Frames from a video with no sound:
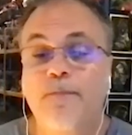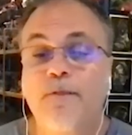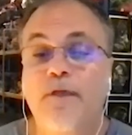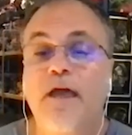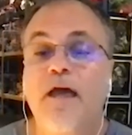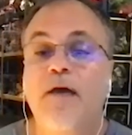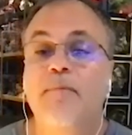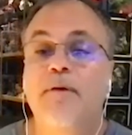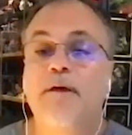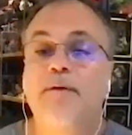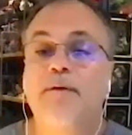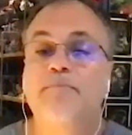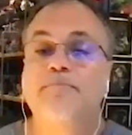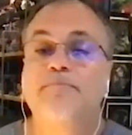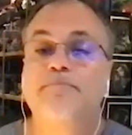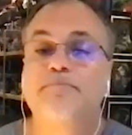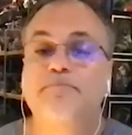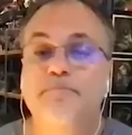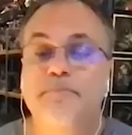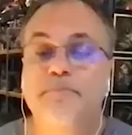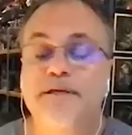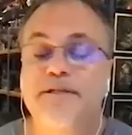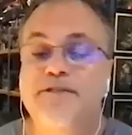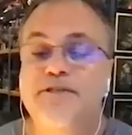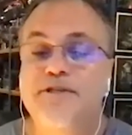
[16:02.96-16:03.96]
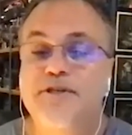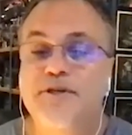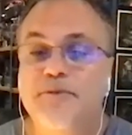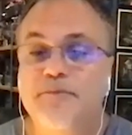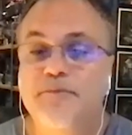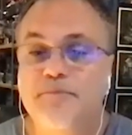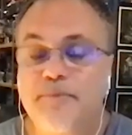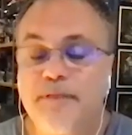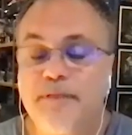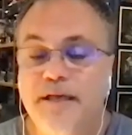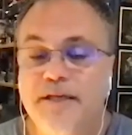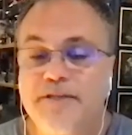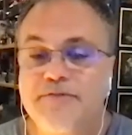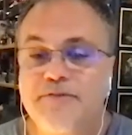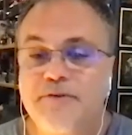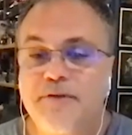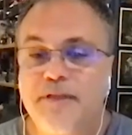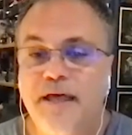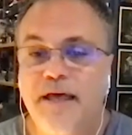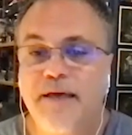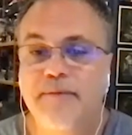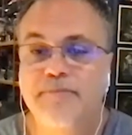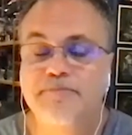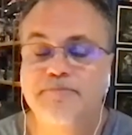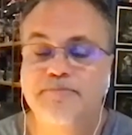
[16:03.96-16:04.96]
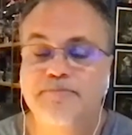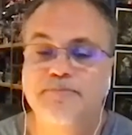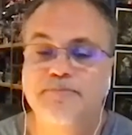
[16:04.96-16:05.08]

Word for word: Yeah, man. Me too. Thanks for that.